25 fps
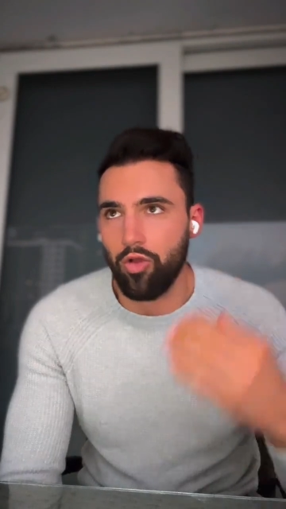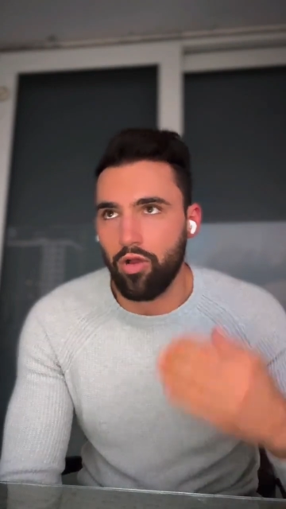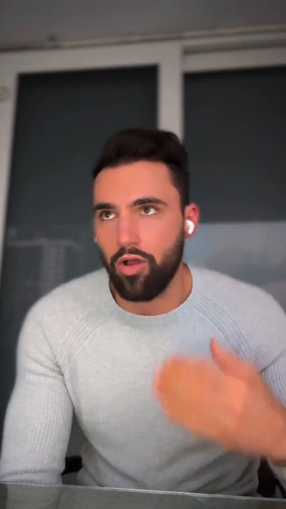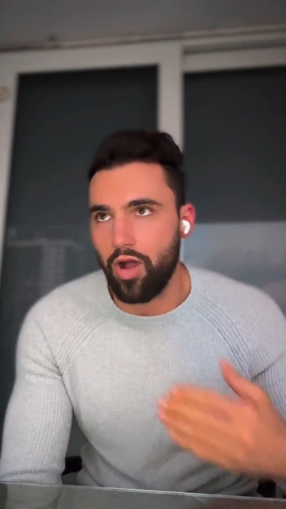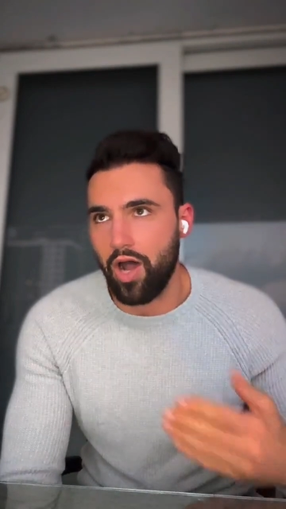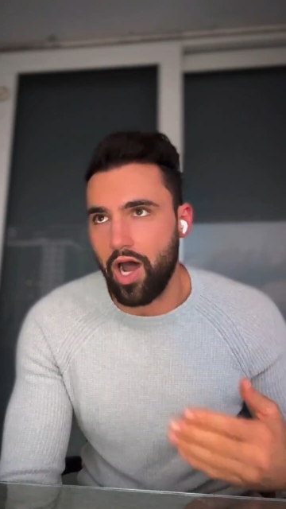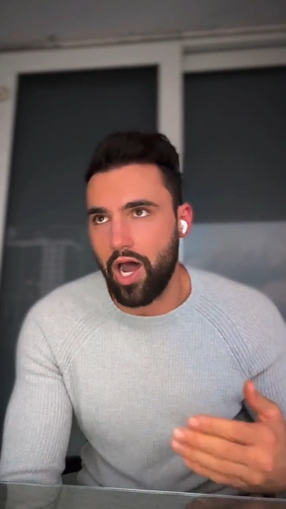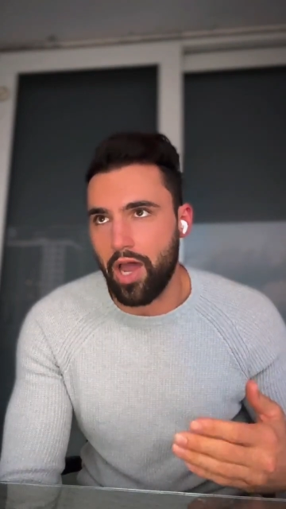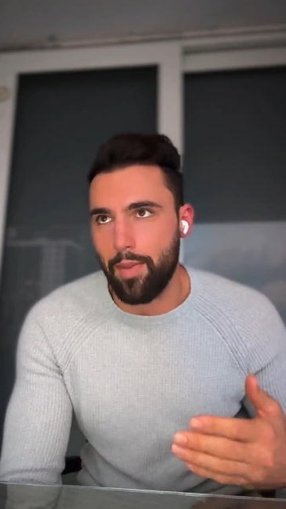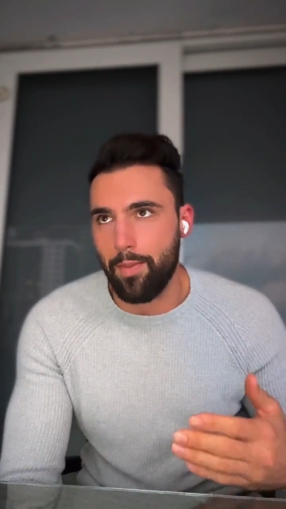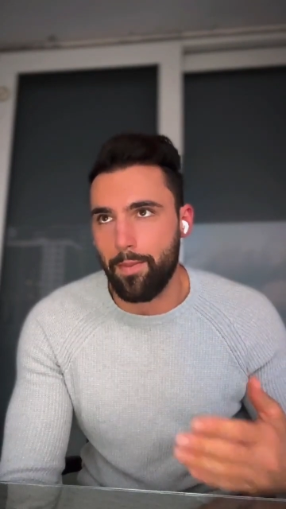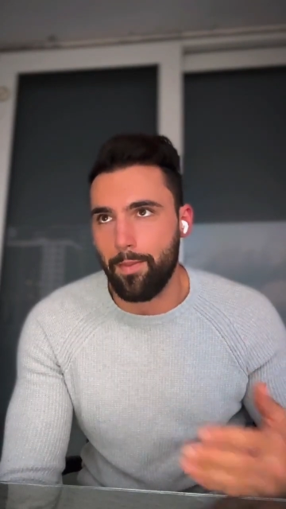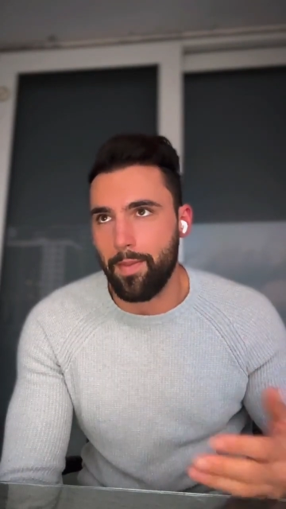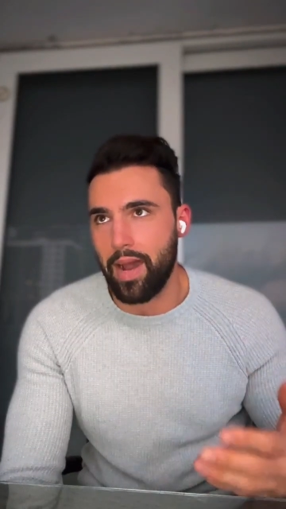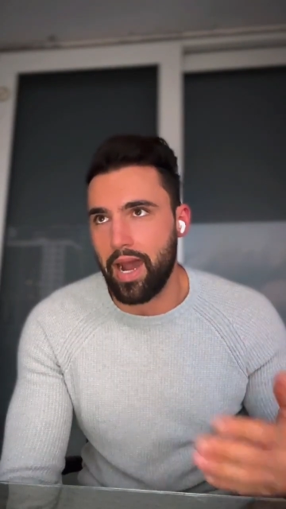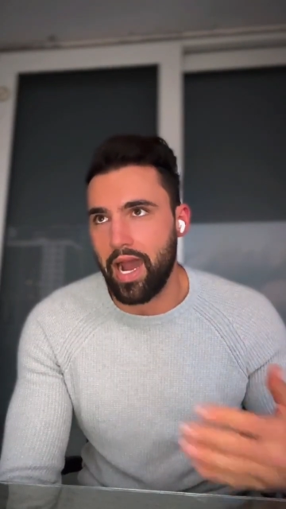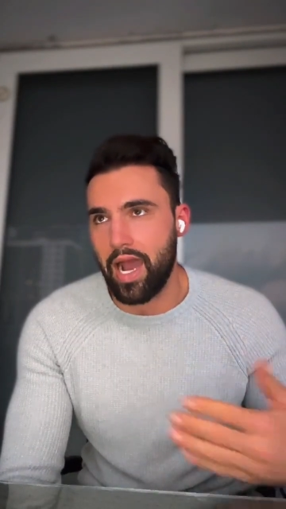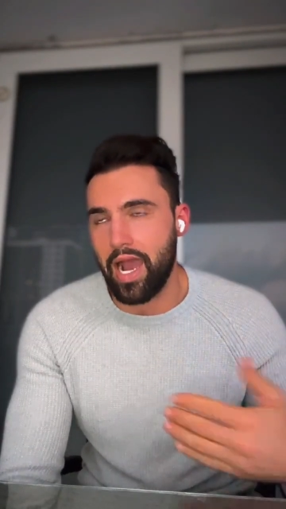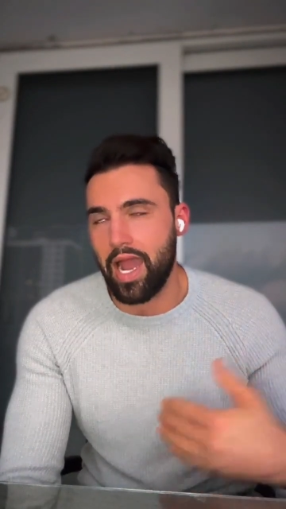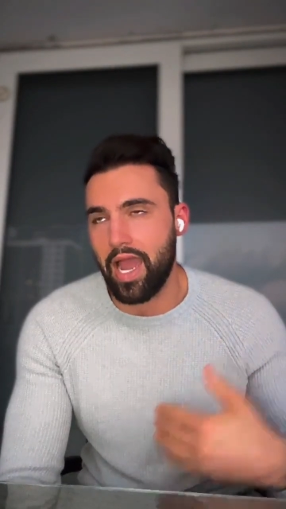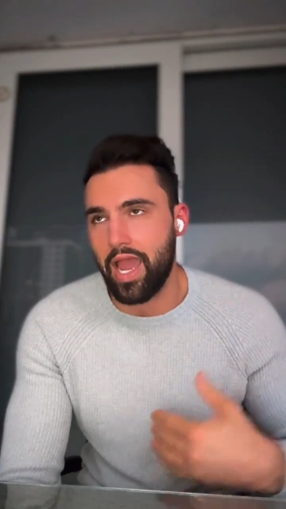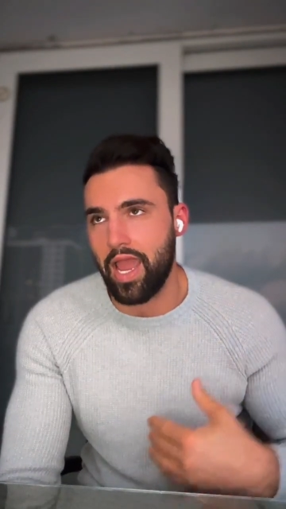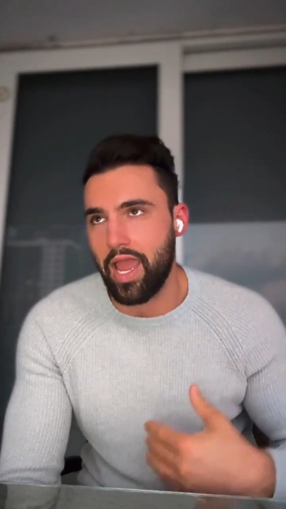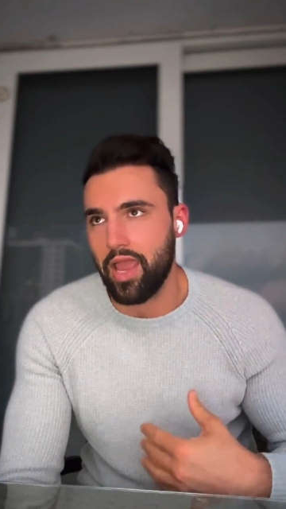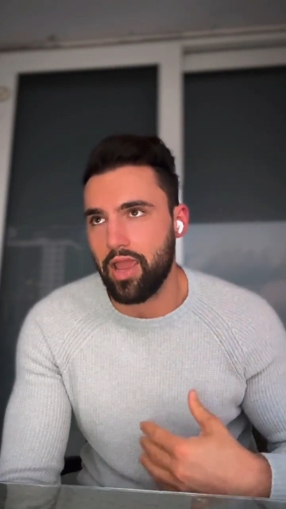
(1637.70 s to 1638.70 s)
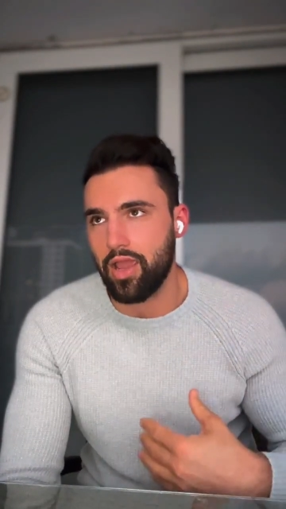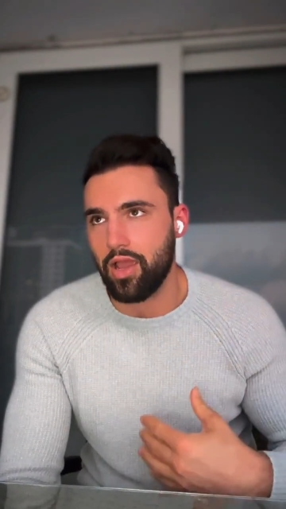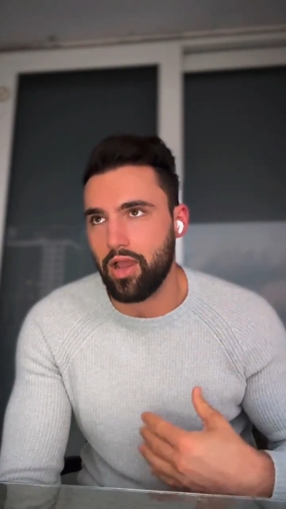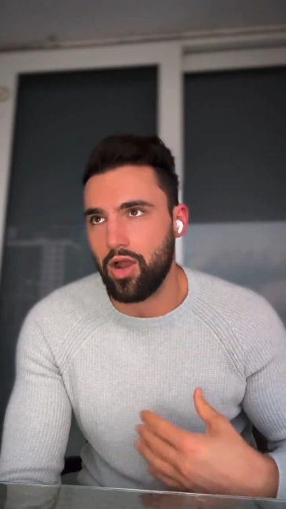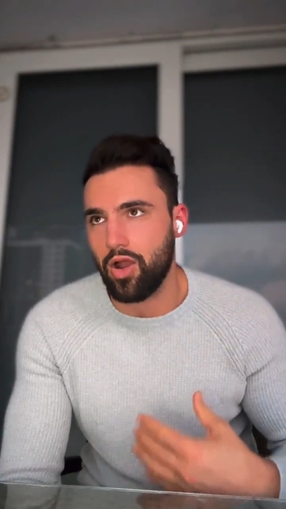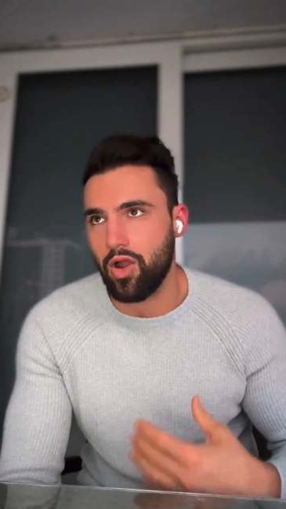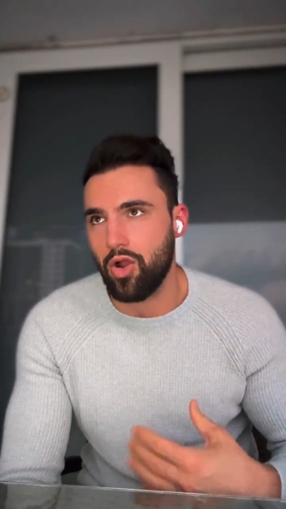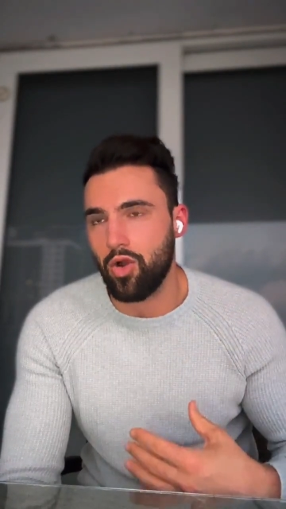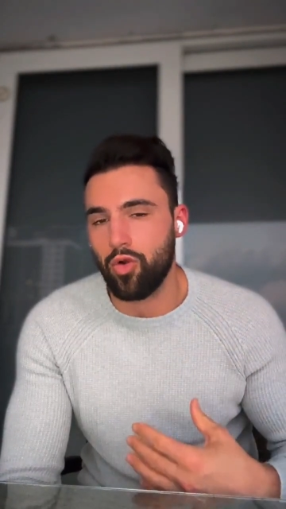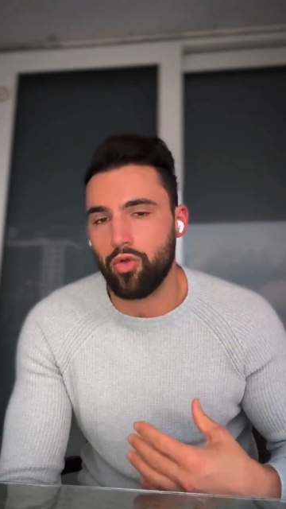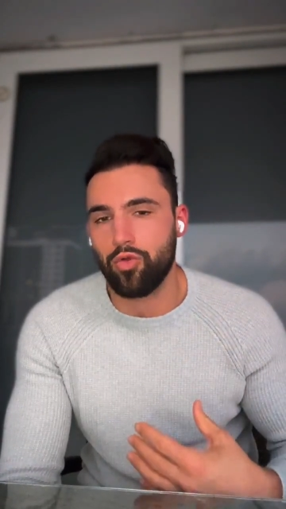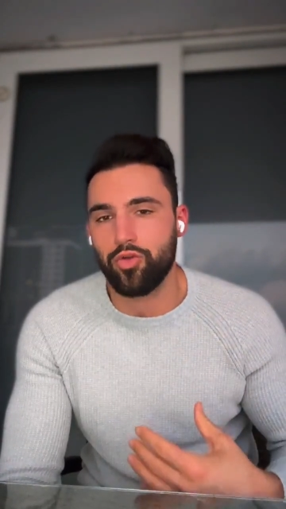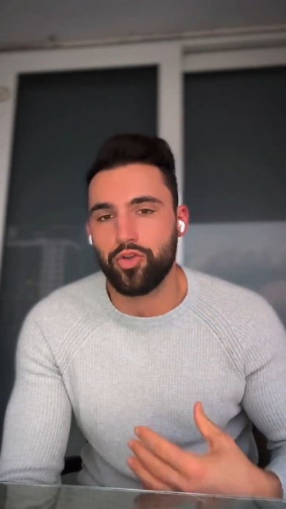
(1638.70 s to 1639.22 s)
all on
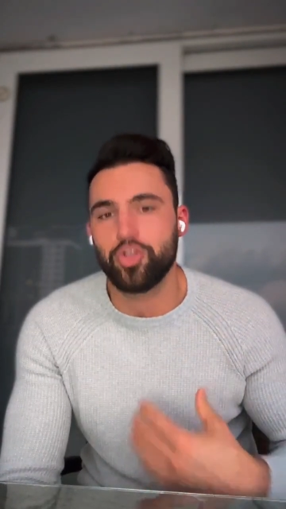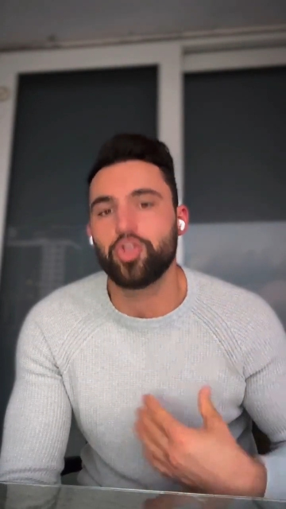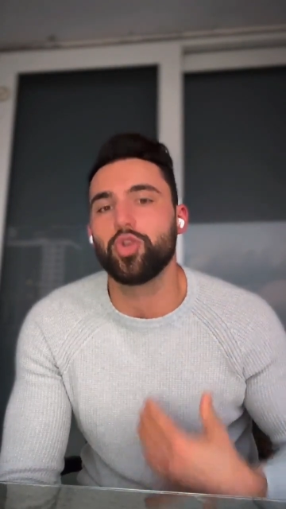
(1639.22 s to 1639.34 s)
my